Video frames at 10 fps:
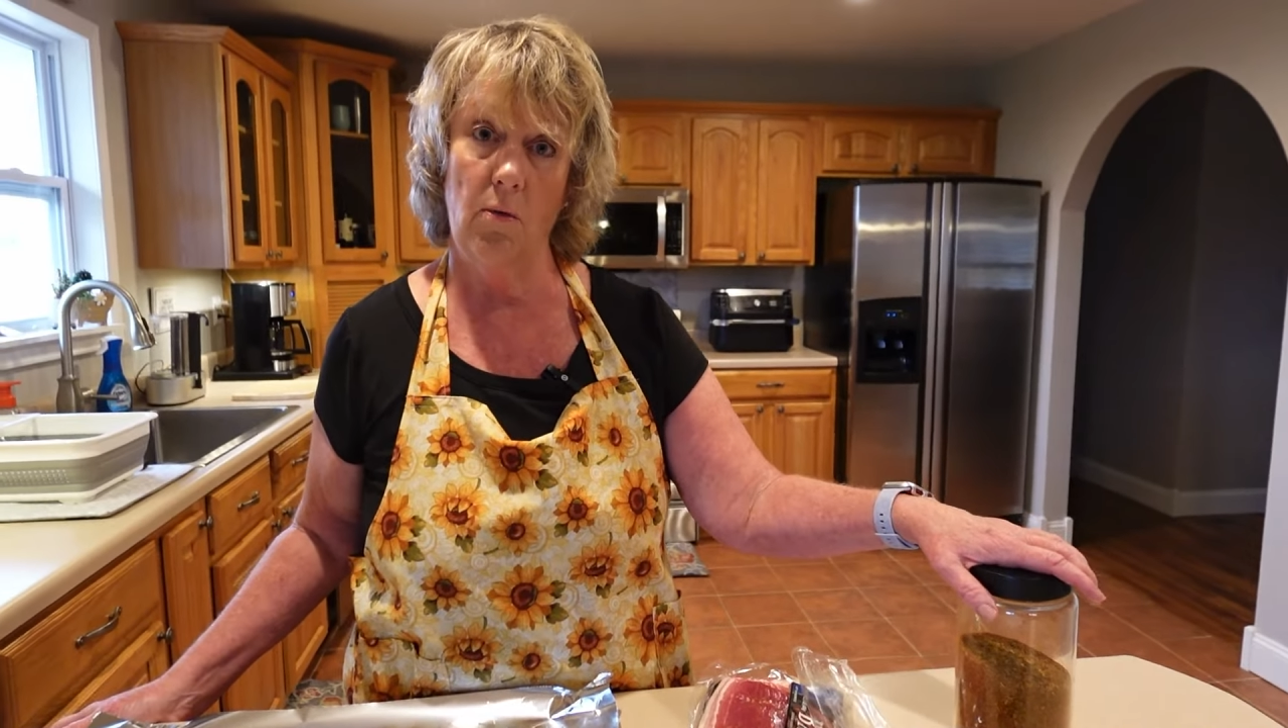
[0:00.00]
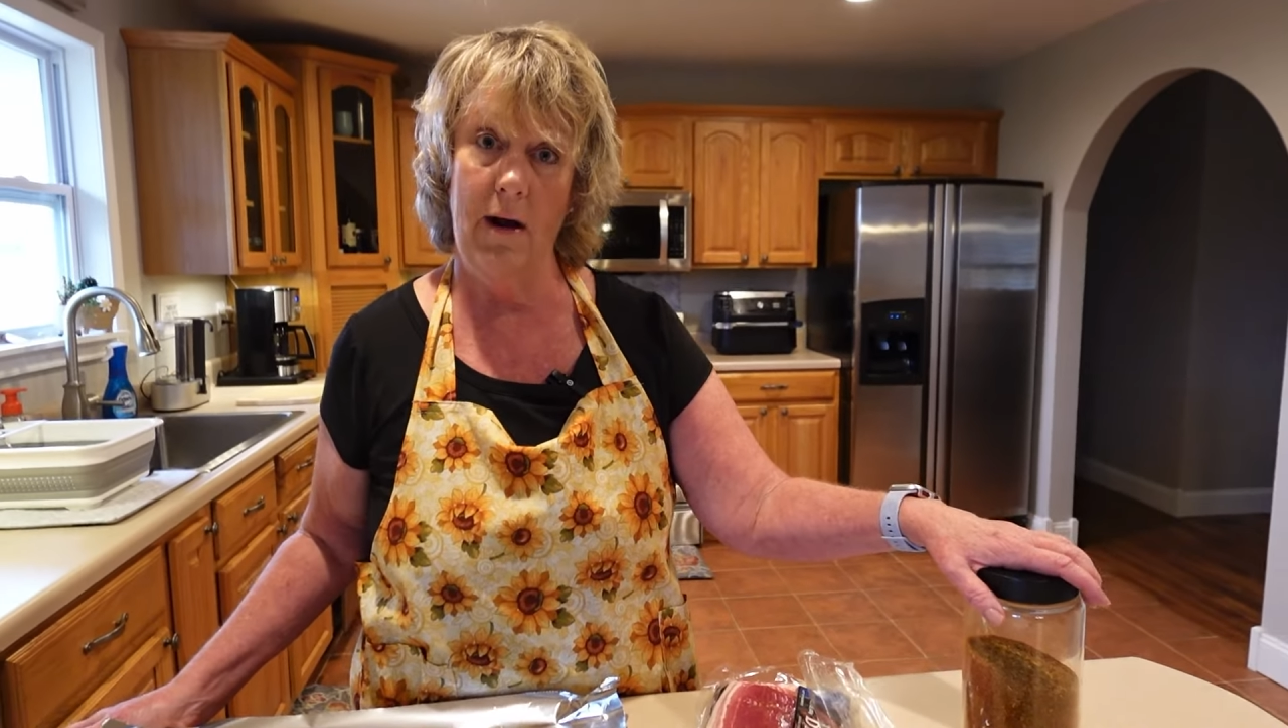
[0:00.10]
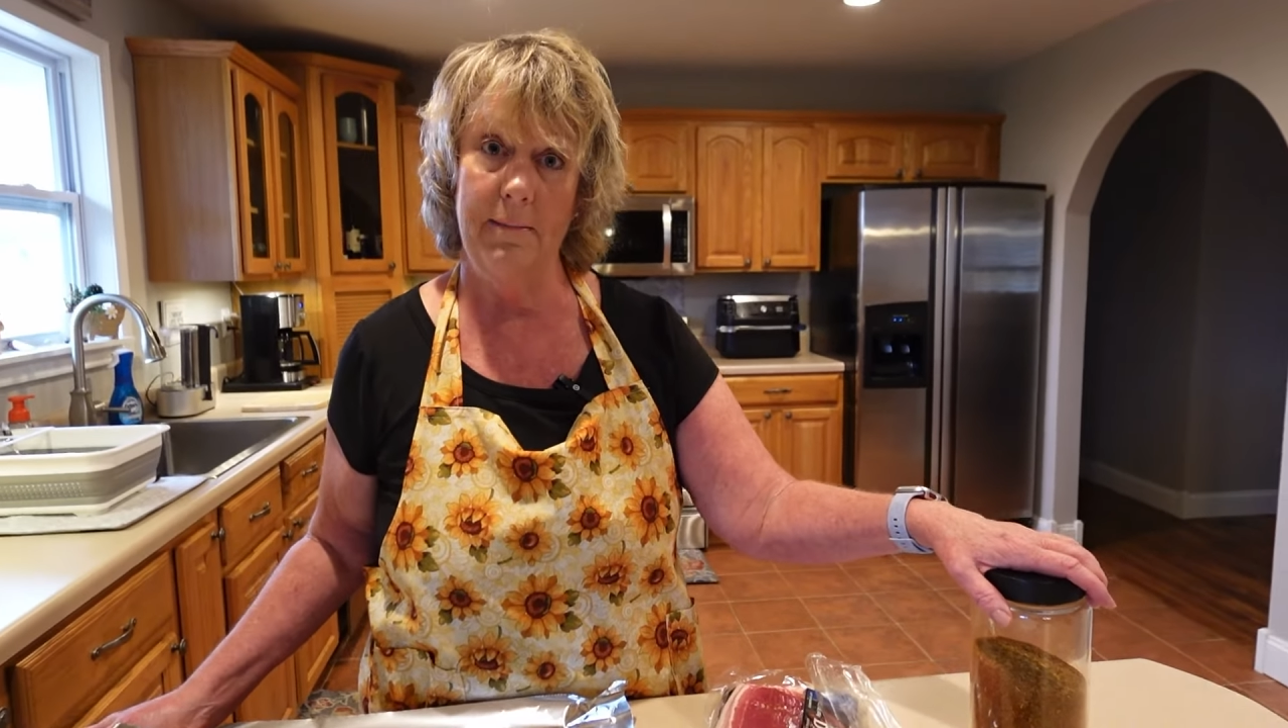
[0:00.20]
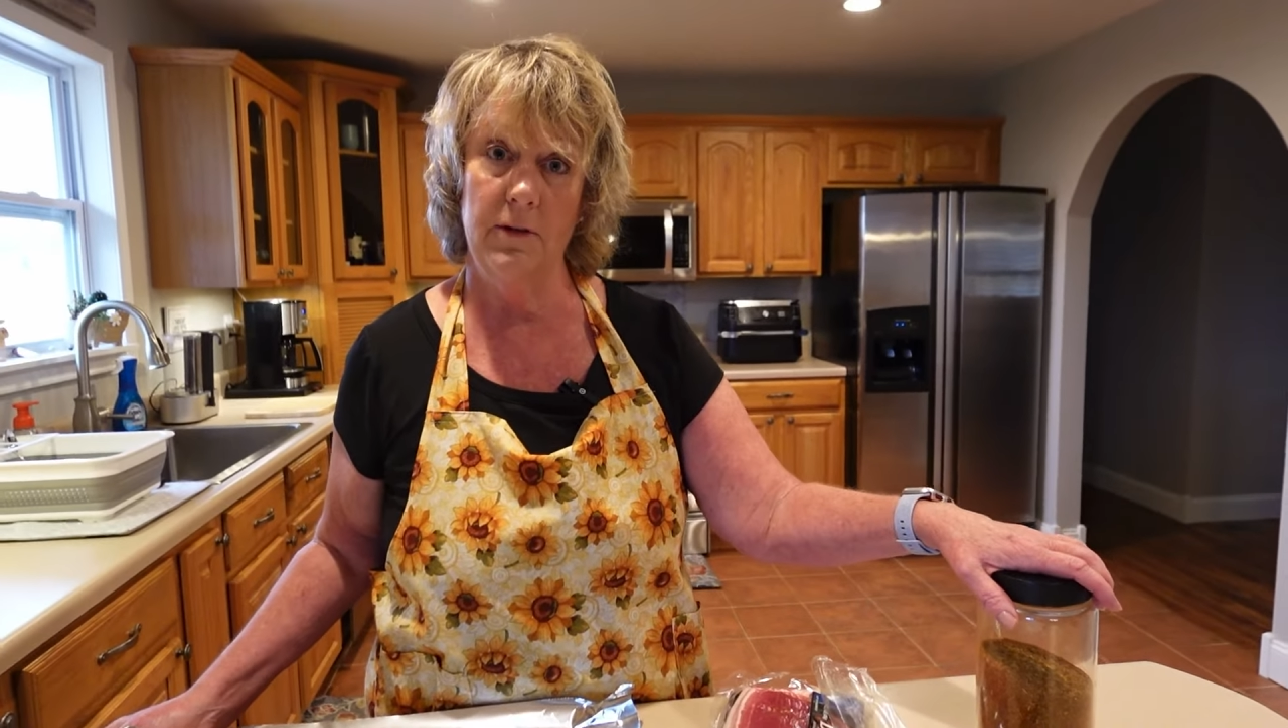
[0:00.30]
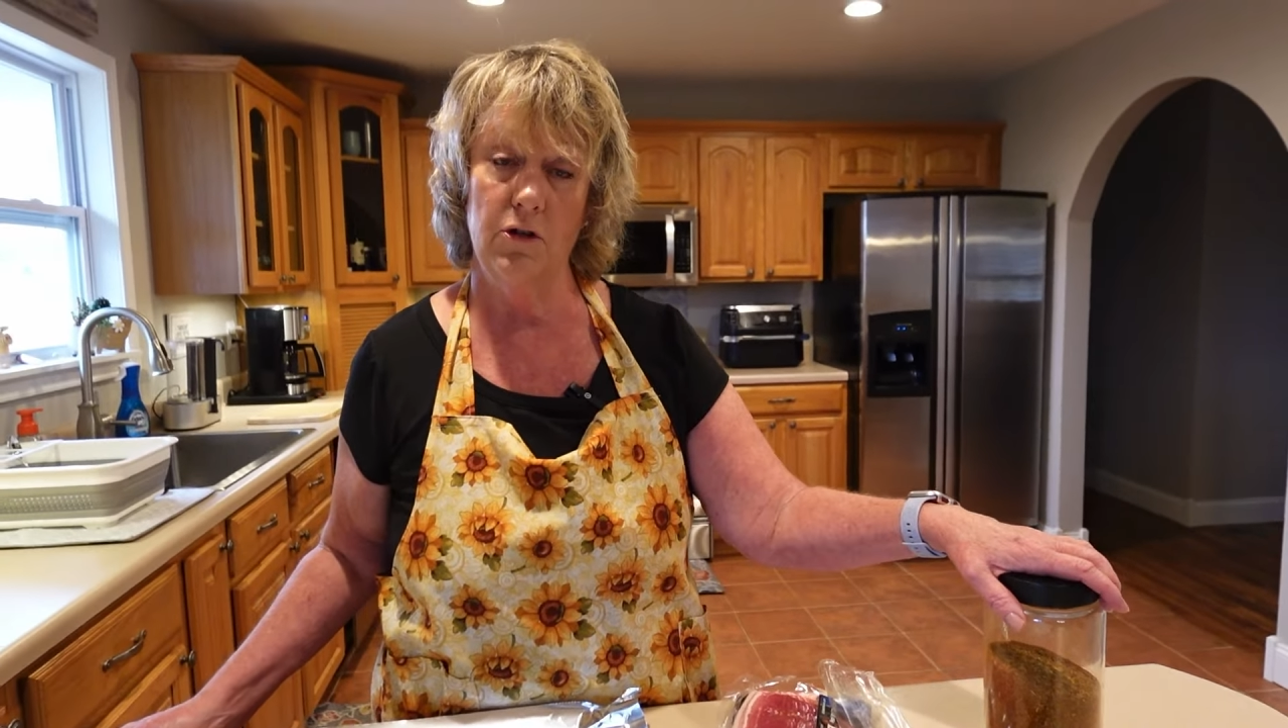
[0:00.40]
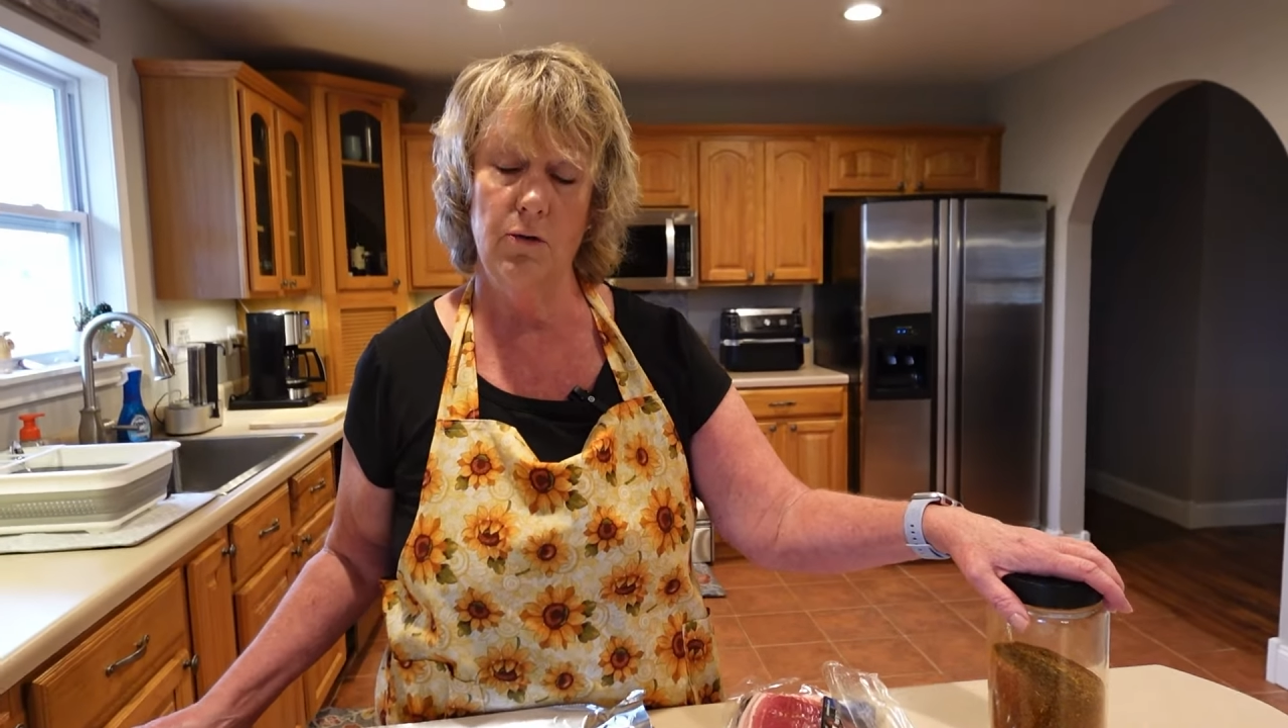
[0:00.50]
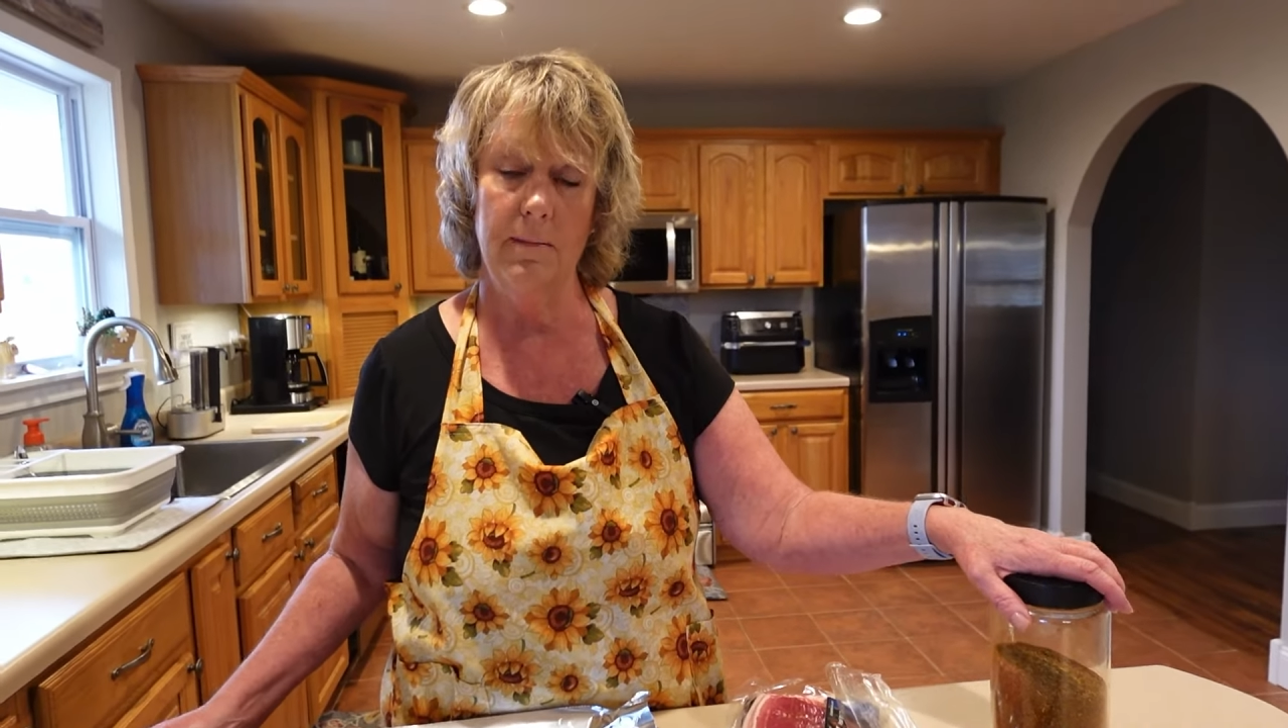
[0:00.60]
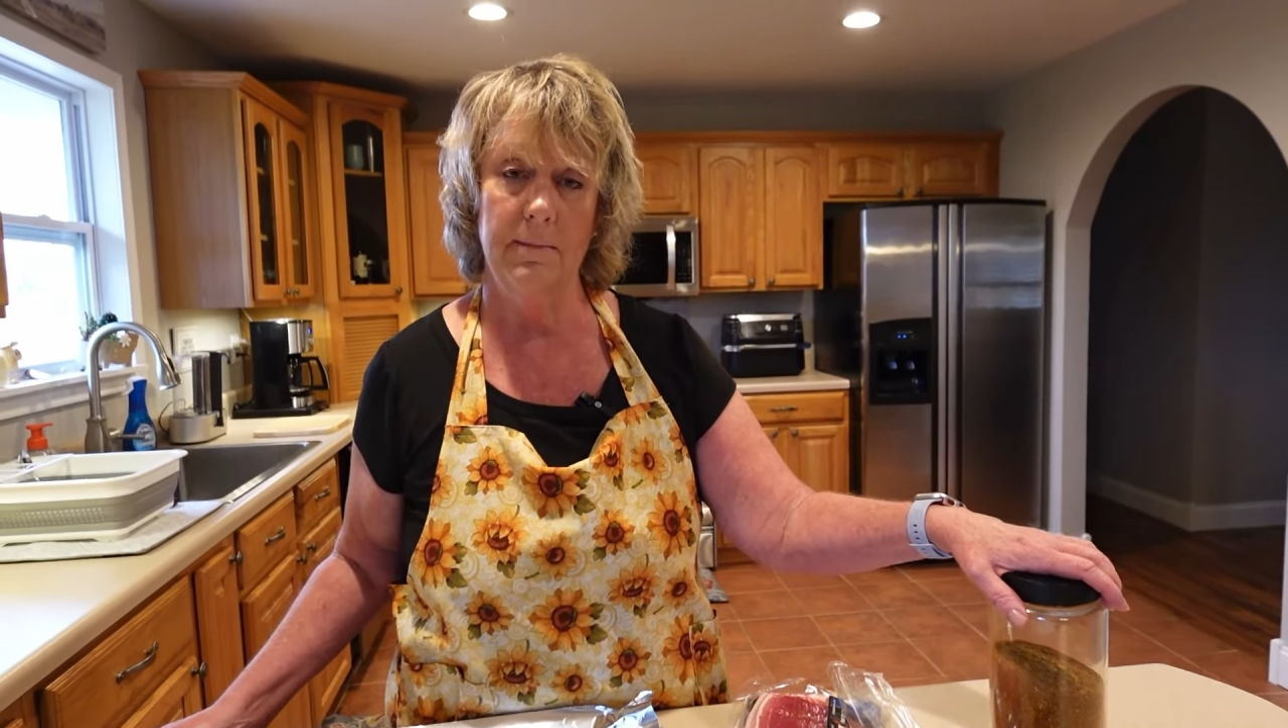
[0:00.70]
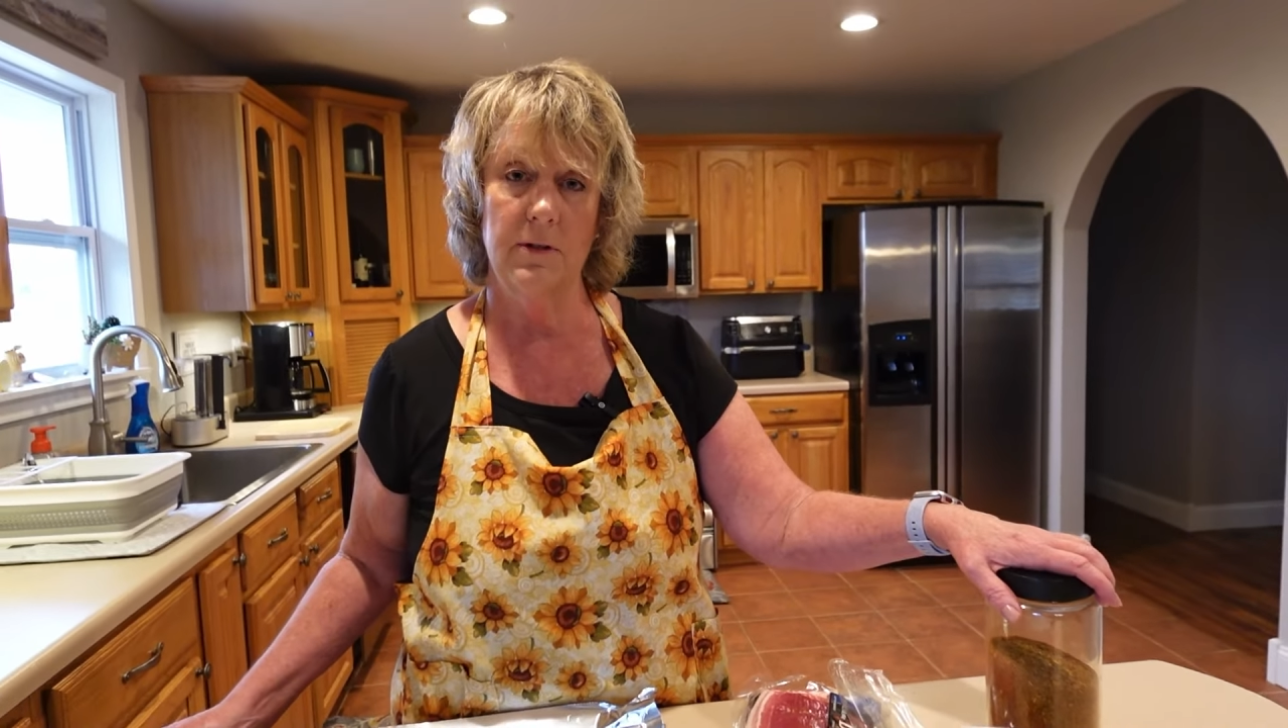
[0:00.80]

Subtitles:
wrapping the shrimp.